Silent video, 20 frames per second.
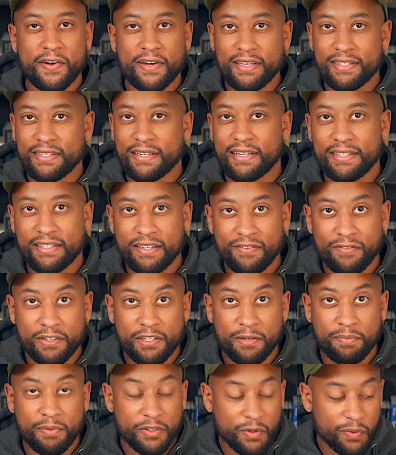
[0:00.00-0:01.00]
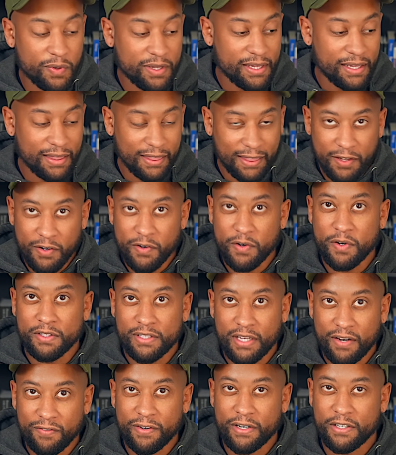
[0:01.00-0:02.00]
isn't a difference between the literal
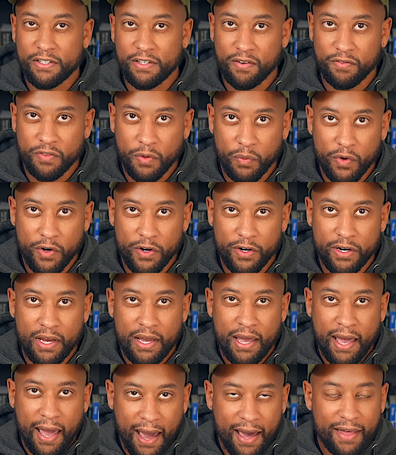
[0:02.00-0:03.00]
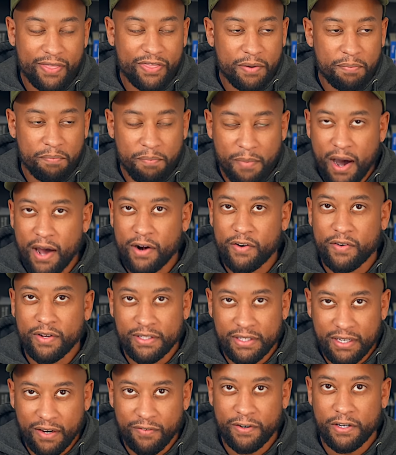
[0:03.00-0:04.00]
definition of the word and the modern
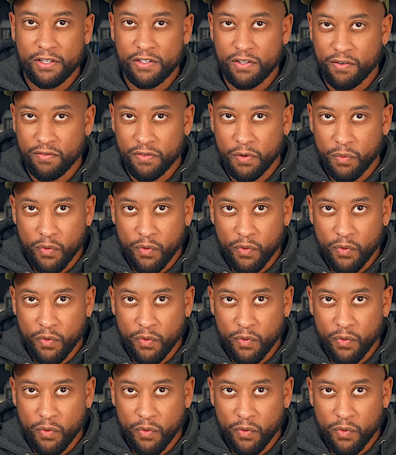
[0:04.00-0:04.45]
definition of the